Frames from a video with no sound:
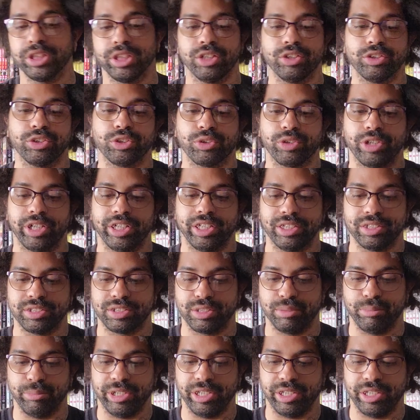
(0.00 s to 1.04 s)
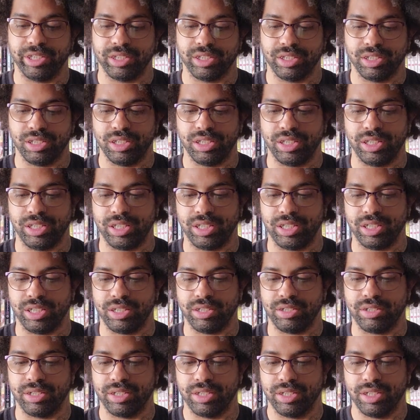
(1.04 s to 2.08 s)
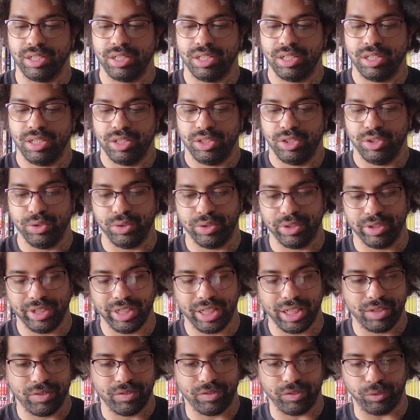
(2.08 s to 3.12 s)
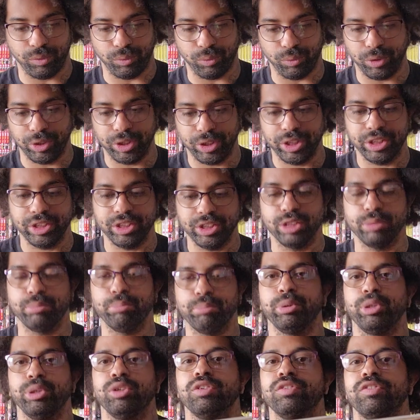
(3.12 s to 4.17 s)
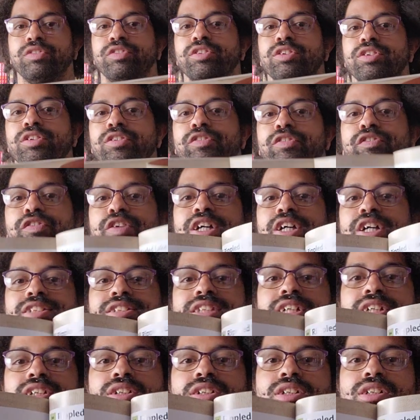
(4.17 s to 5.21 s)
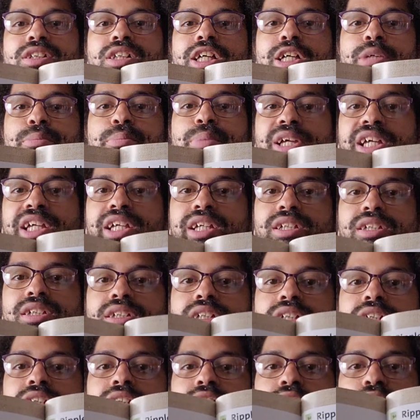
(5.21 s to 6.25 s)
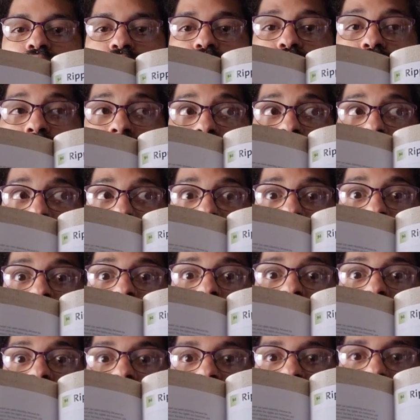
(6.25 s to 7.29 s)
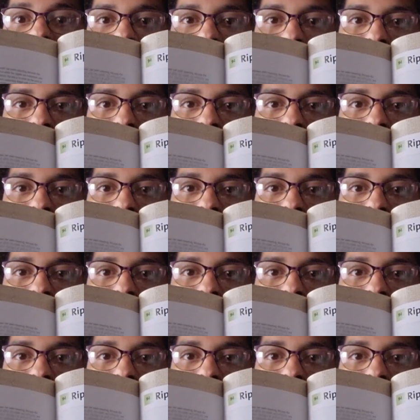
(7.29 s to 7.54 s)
underrated to me, and you can have really beautiful effects that look like paint without the mess,